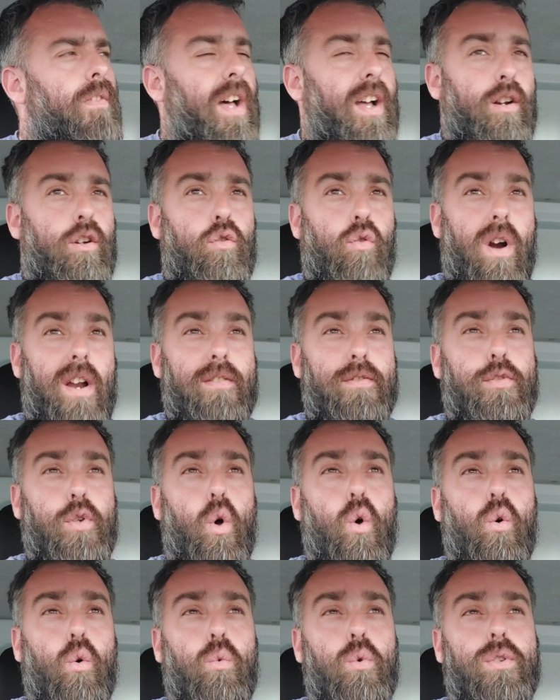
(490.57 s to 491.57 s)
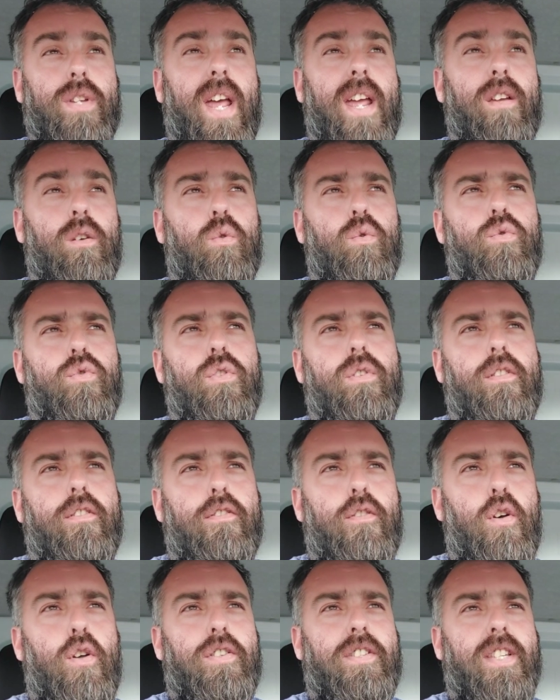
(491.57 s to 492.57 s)
That grand total was
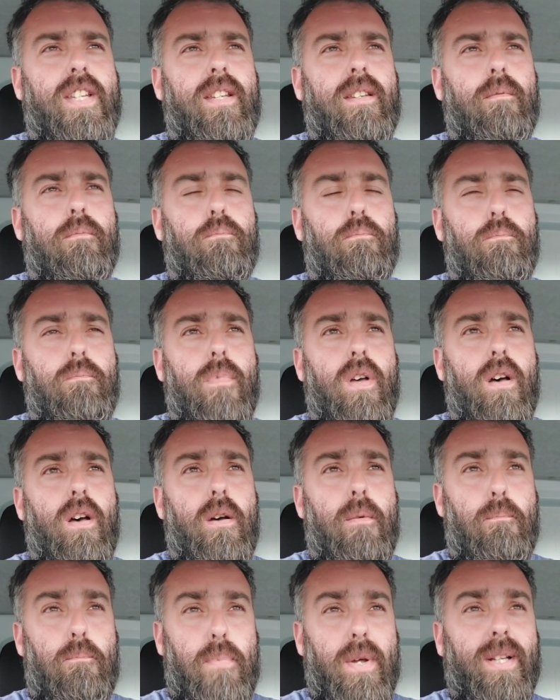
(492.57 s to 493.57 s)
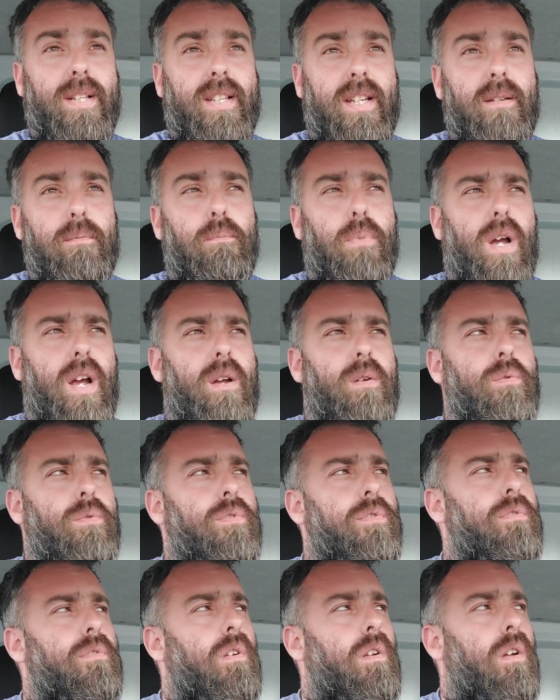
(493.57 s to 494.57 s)
£830 billion.
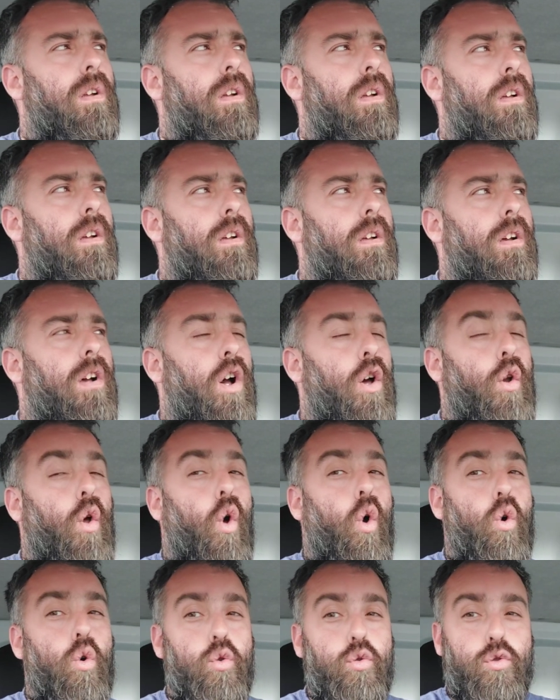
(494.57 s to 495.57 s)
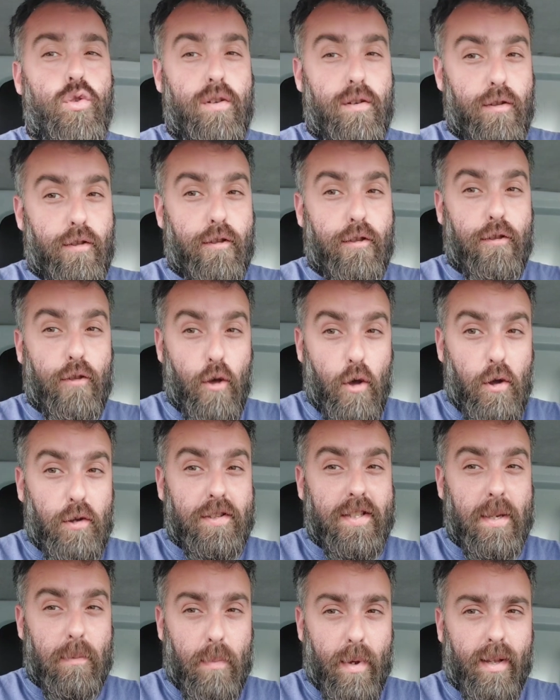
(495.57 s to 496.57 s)
And
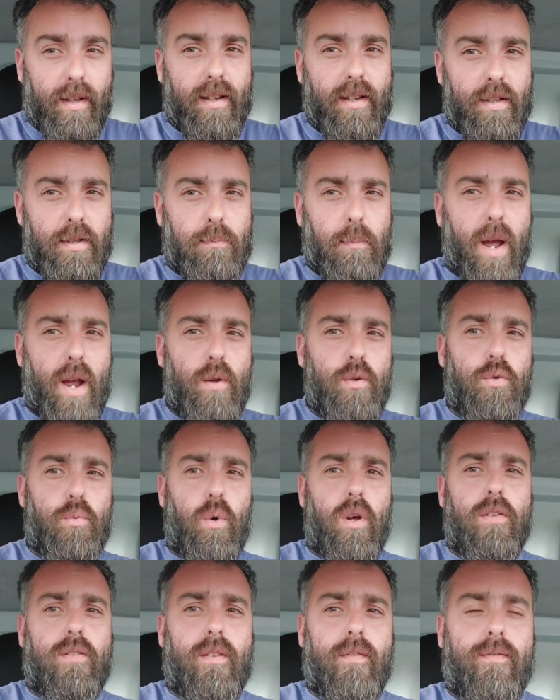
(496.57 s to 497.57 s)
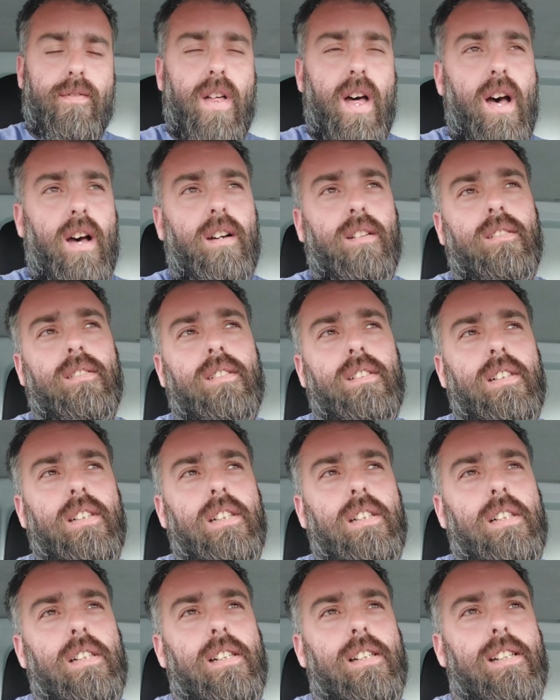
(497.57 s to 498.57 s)
£130 billion worth of that
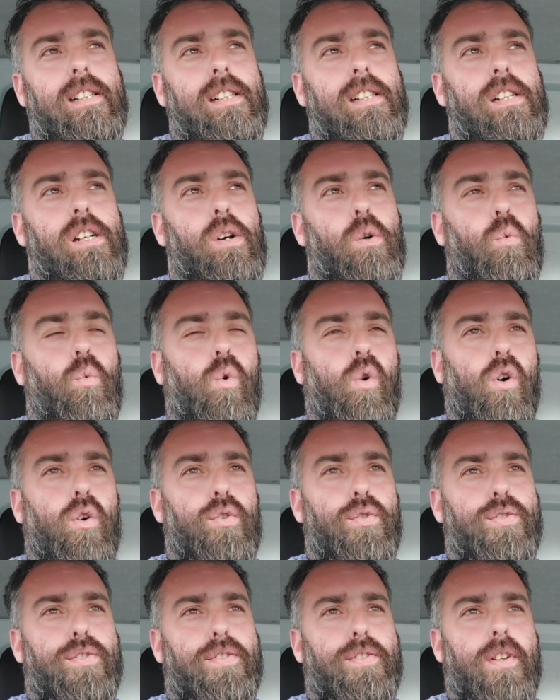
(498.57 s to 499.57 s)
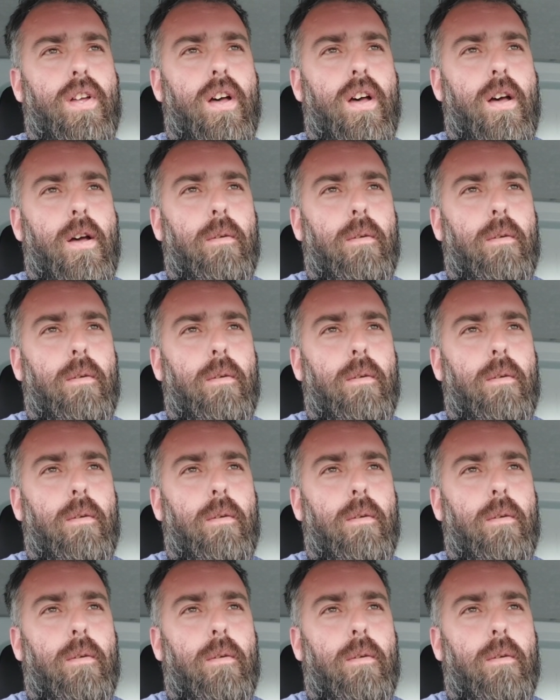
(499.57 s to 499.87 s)
was